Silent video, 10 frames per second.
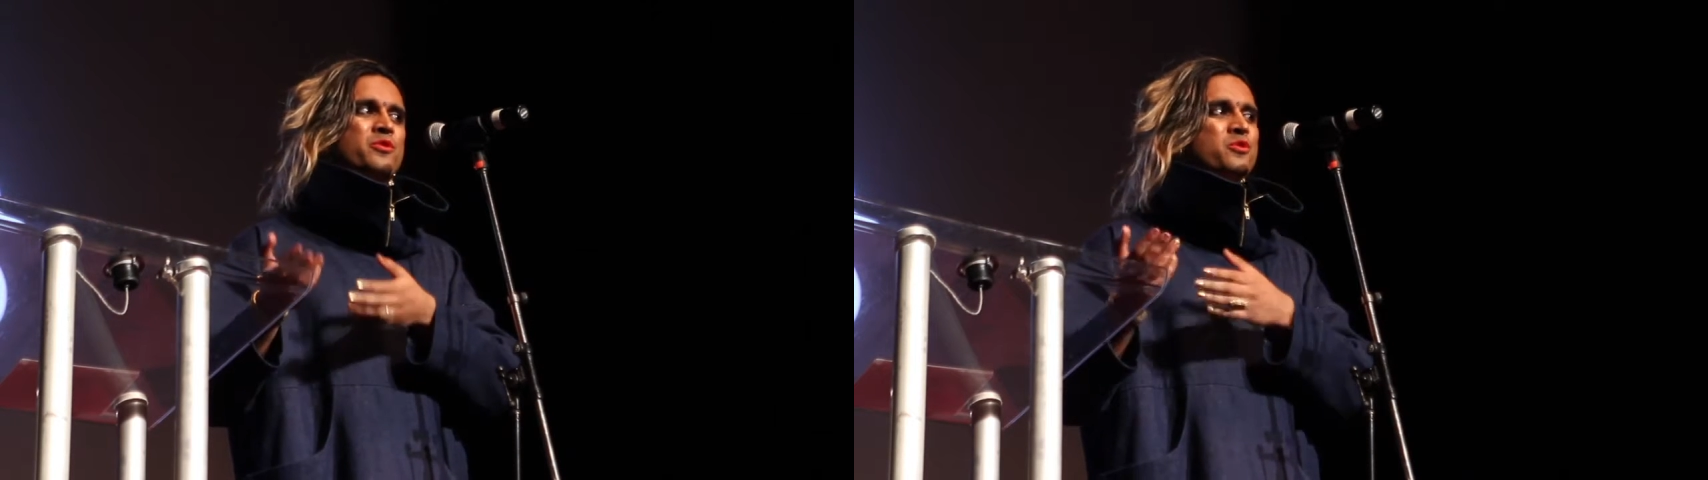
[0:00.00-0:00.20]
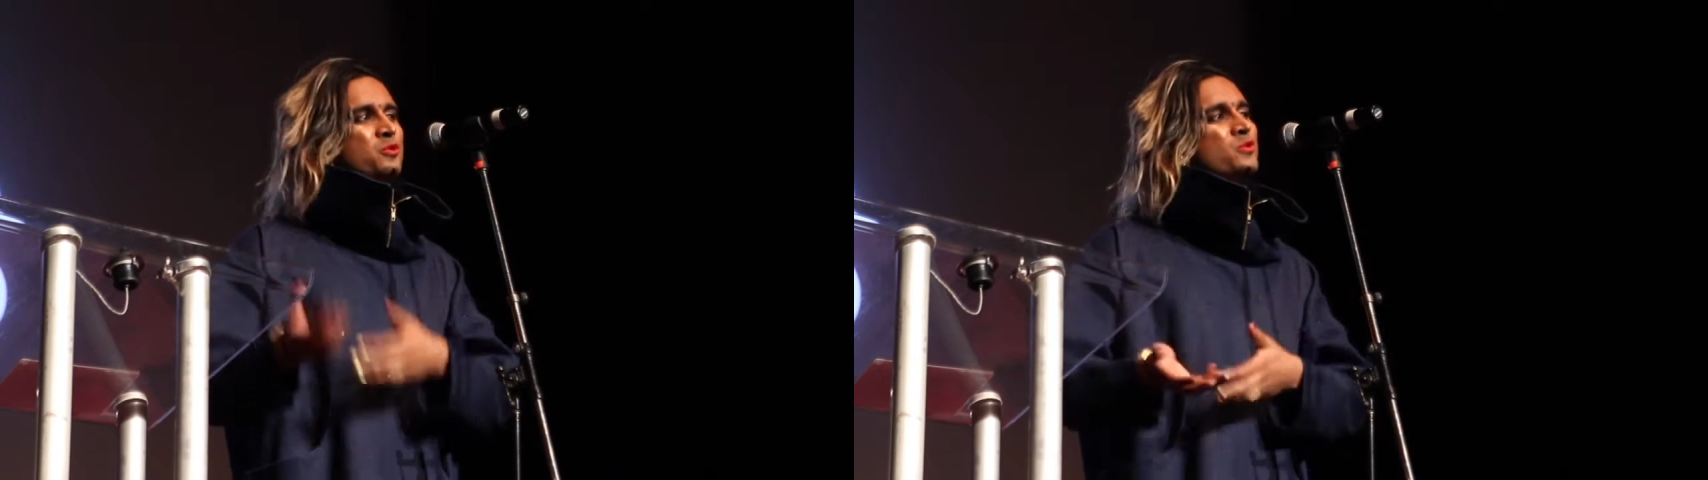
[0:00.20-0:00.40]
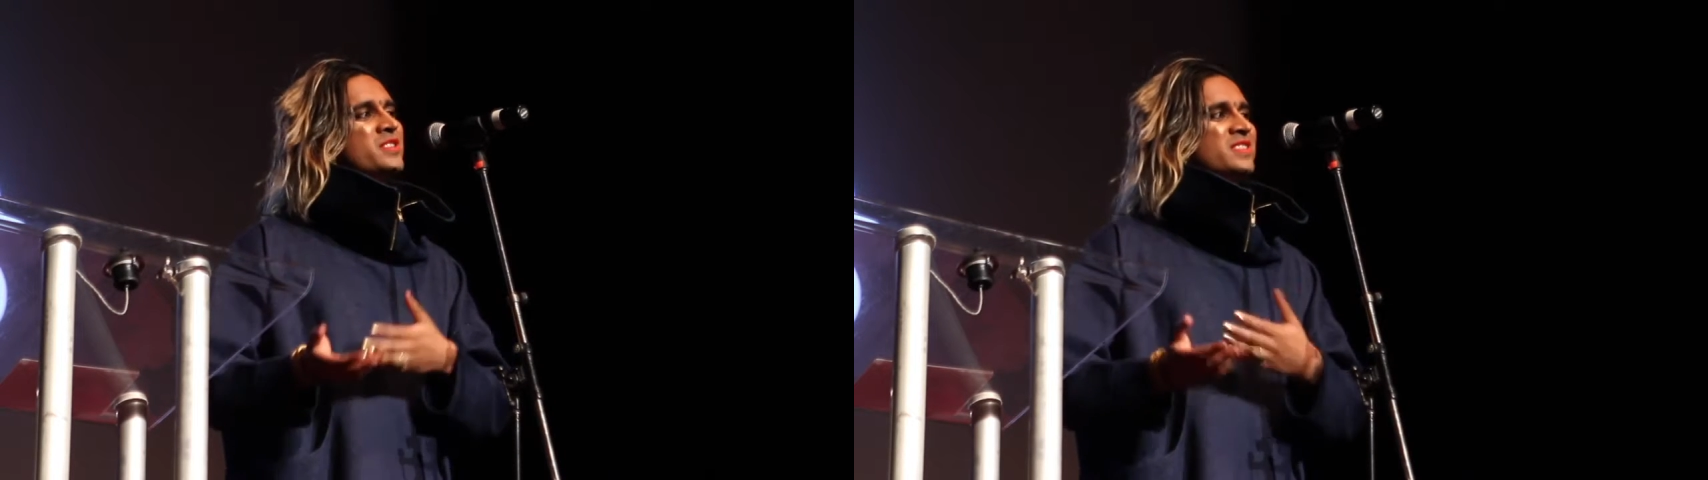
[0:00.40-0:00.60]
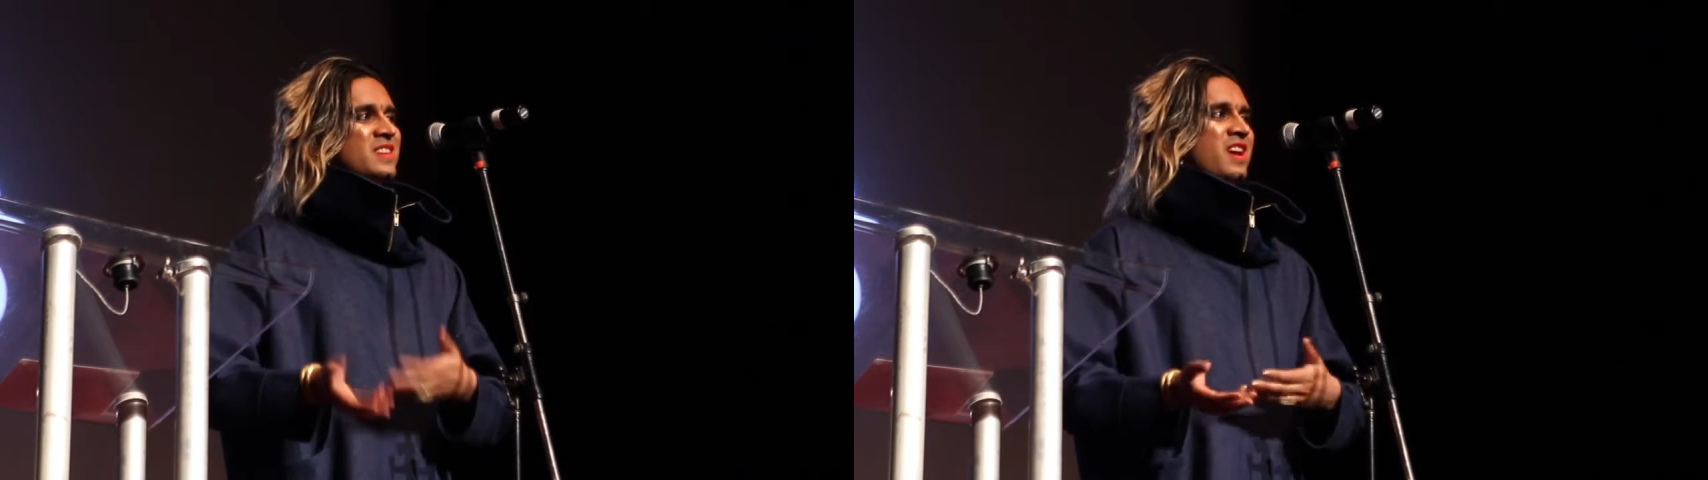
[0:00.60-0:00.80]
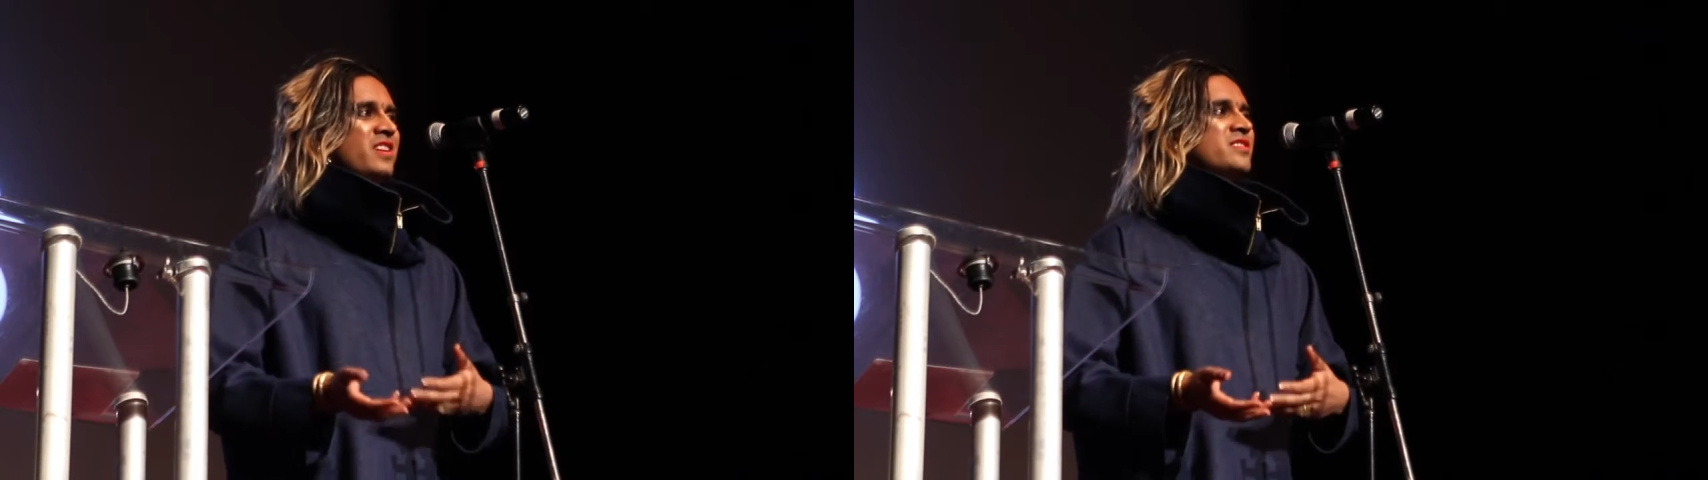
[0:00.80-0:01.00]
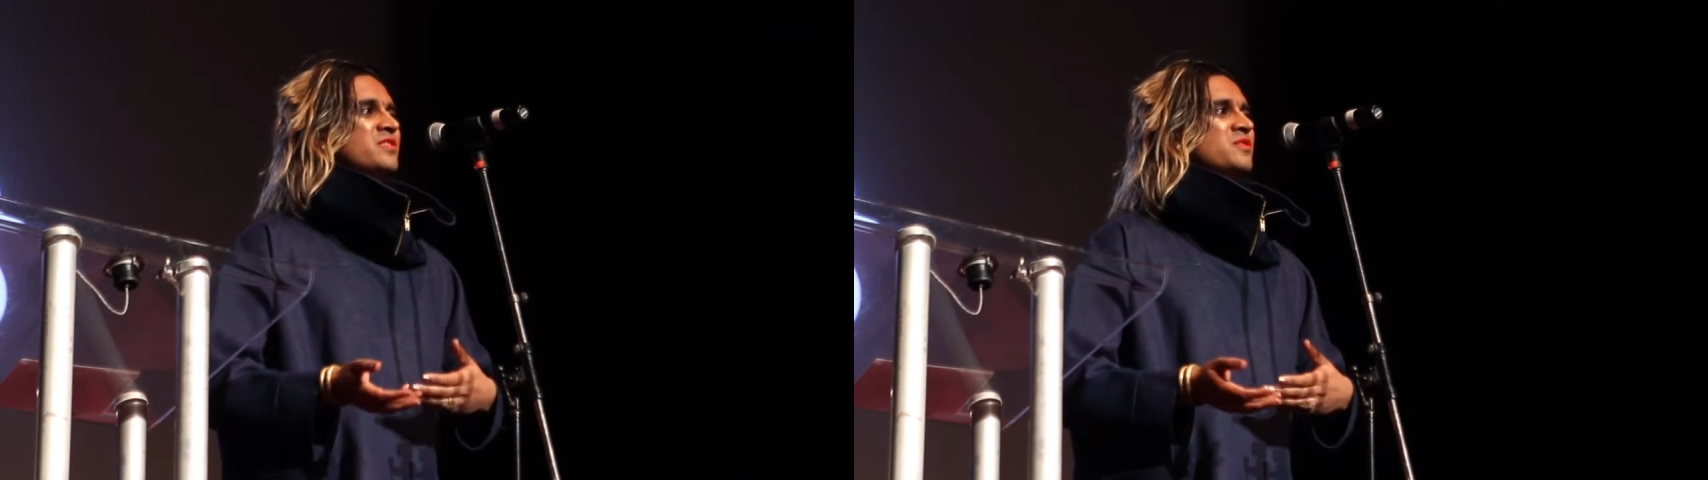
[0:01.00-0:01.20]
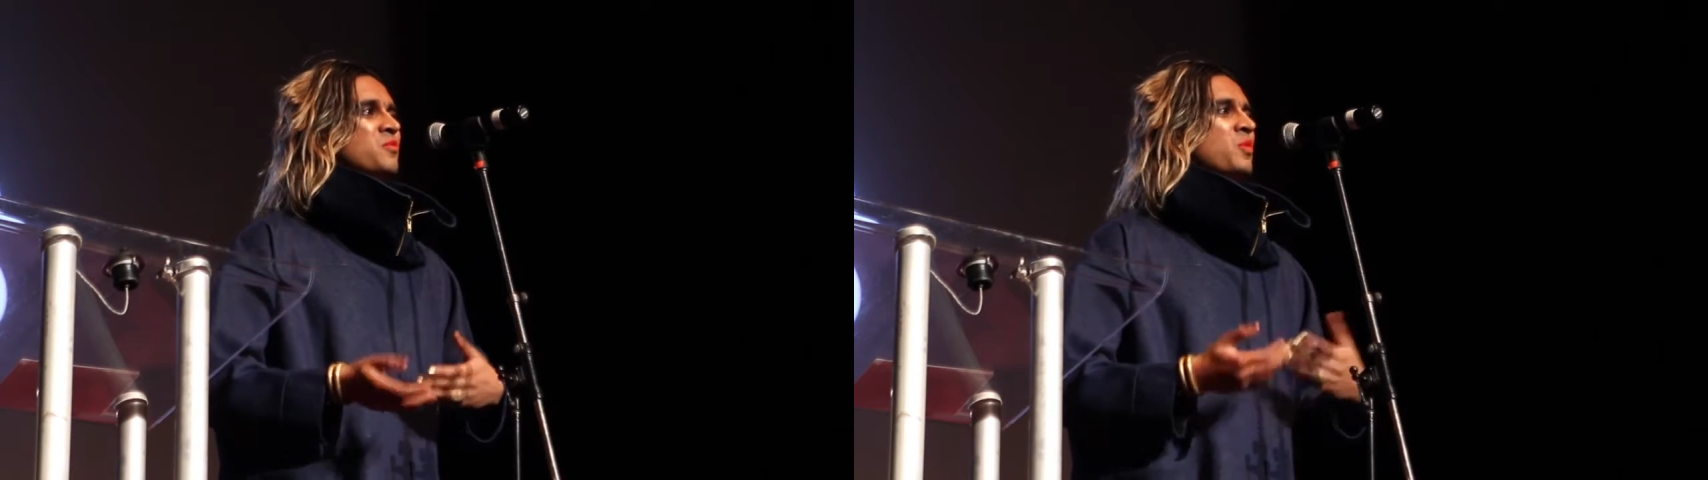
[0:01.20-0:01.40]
who decides